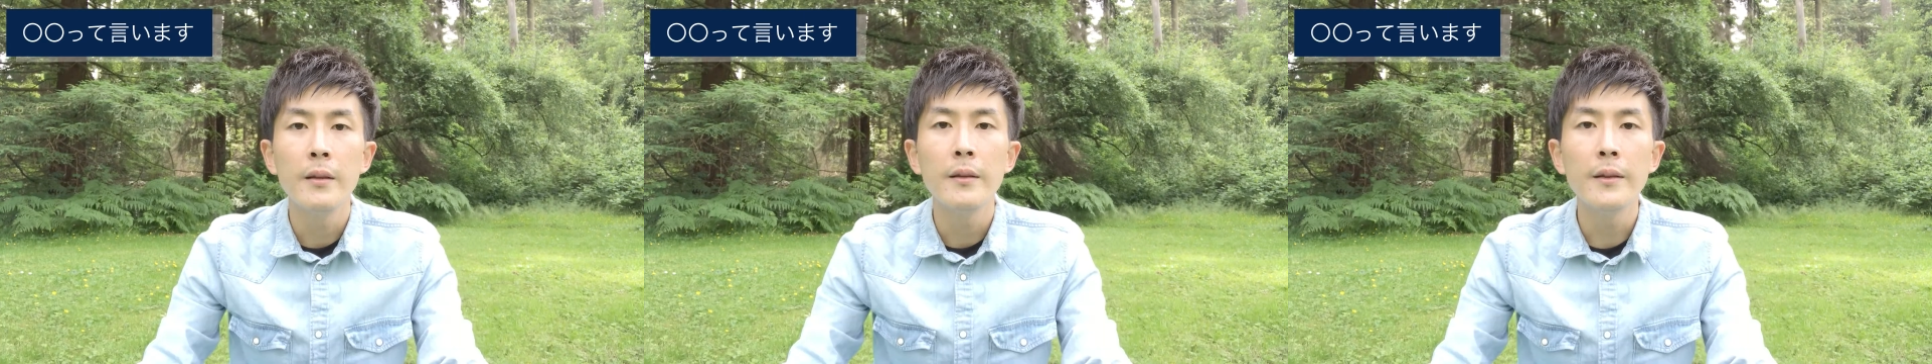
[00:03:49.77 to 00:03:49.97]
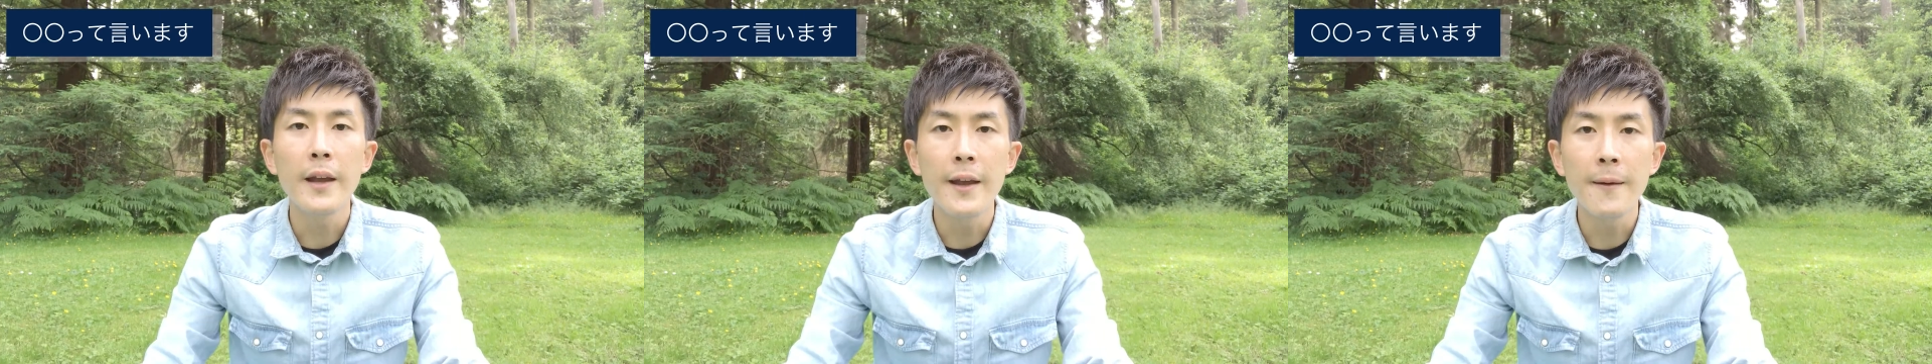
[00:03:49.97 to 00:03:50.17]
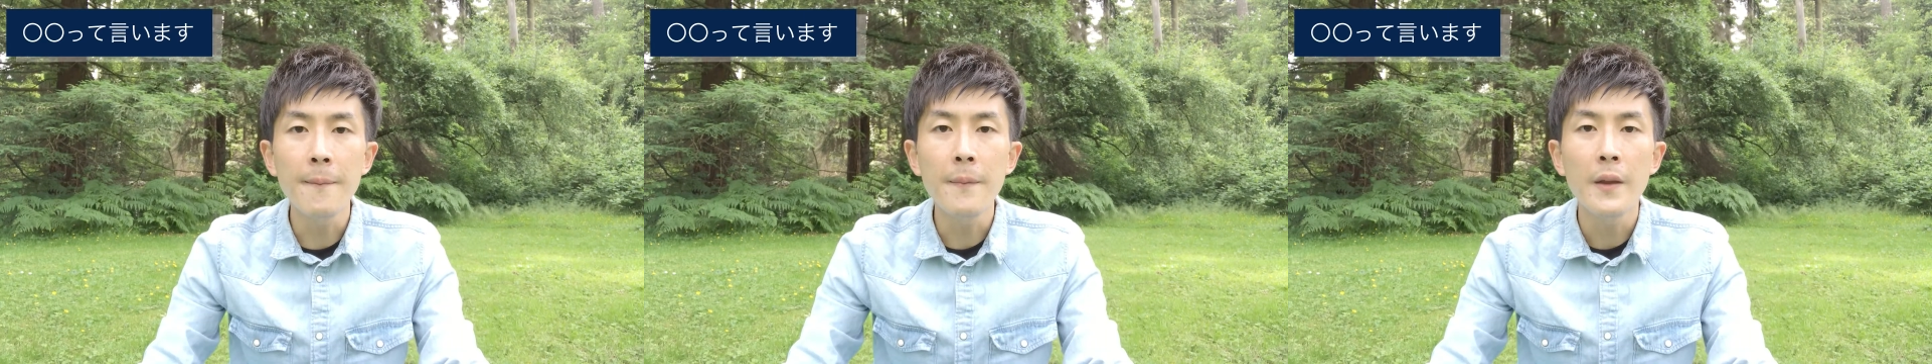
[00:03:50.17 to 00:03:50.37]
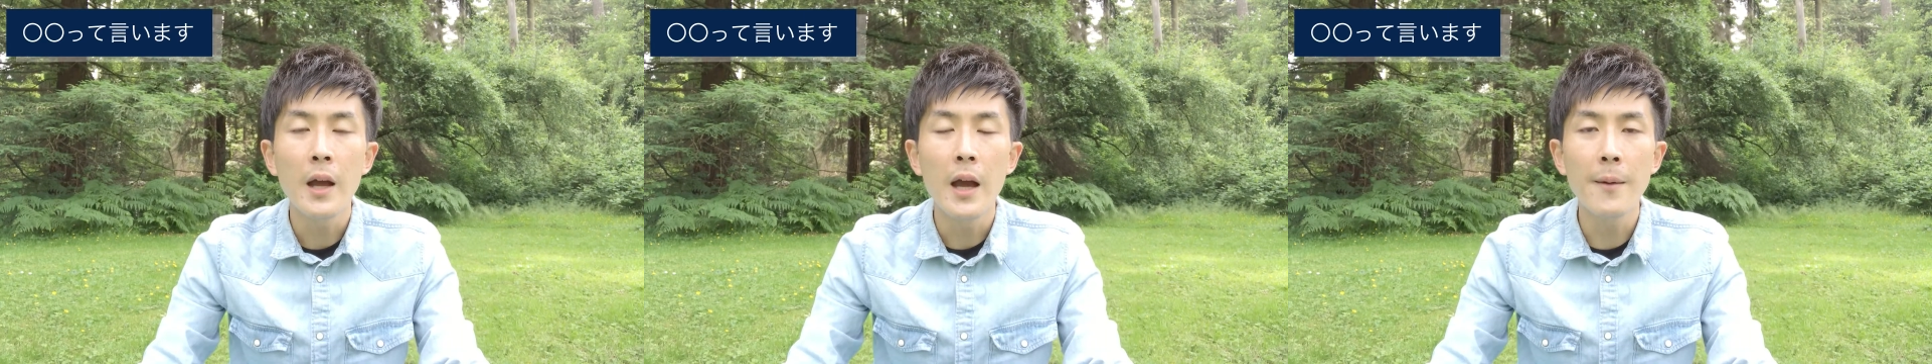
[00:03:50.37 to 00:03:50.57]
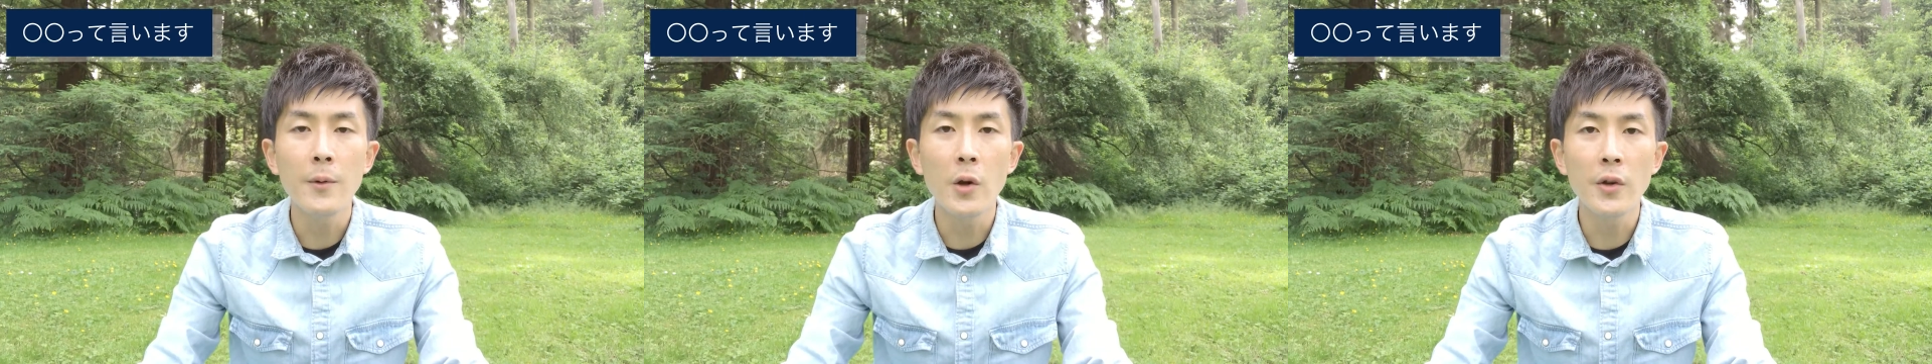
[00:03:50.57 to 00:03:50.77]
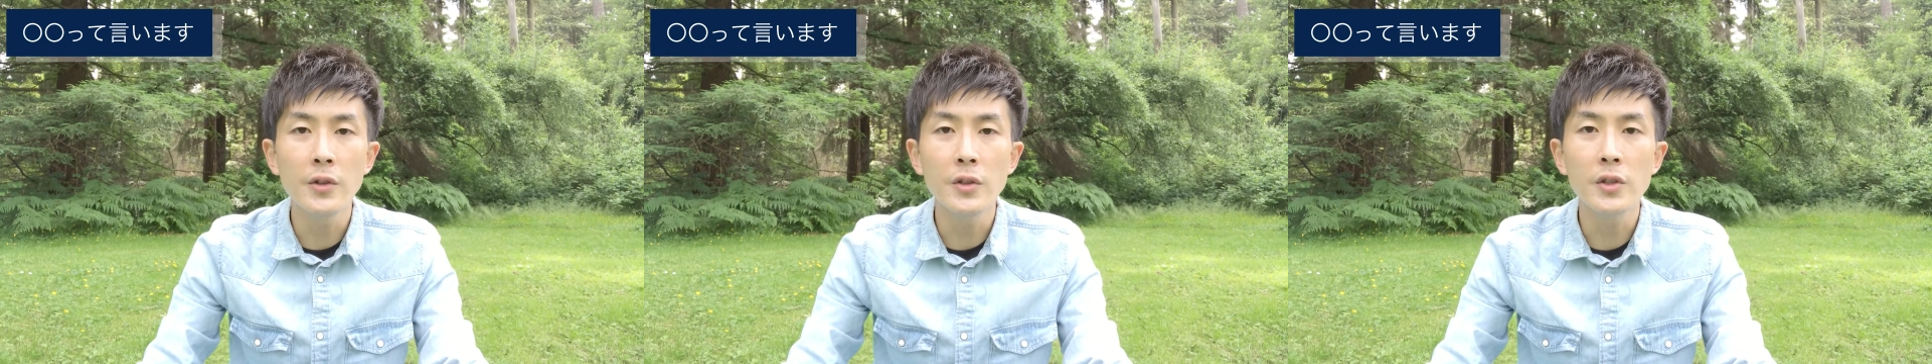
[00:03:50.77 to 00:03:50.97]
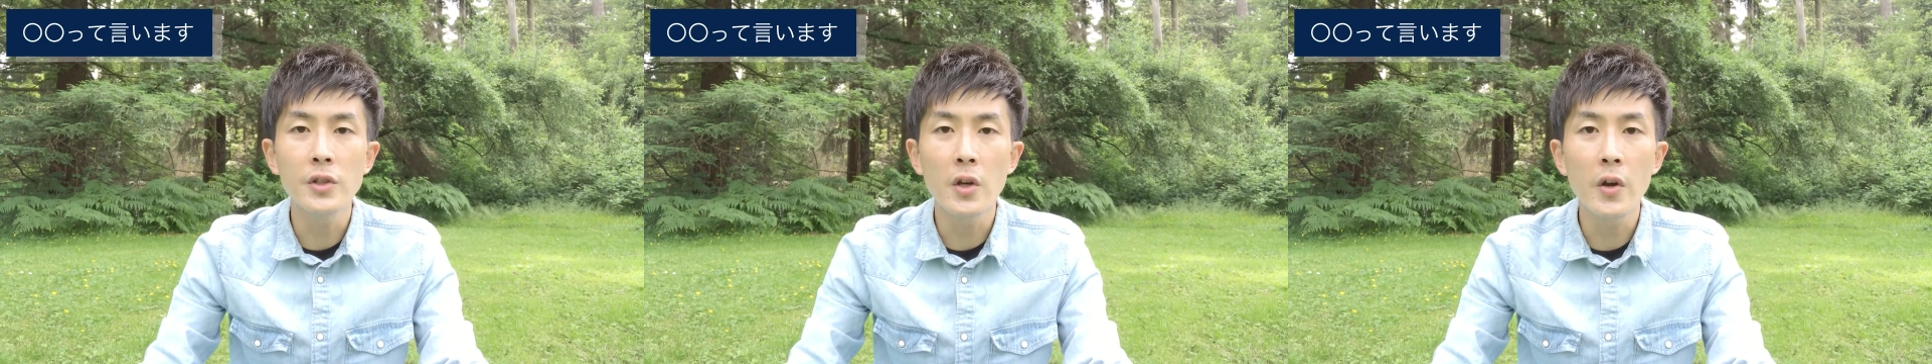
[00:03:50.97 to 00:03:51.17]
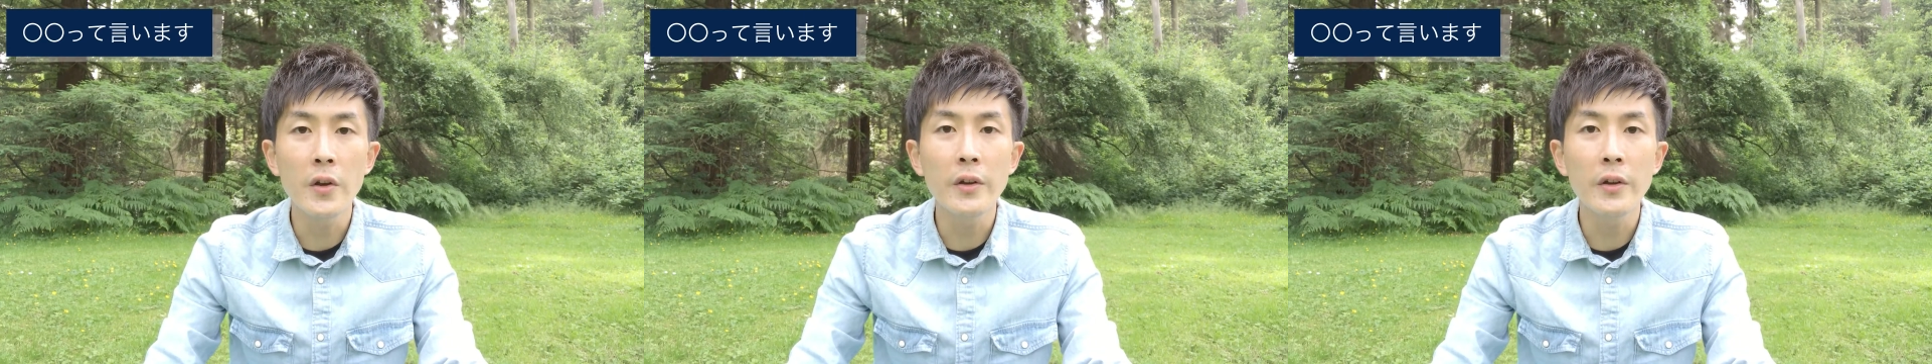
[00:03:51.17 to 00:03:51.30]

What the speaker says: Then, I'm going to show you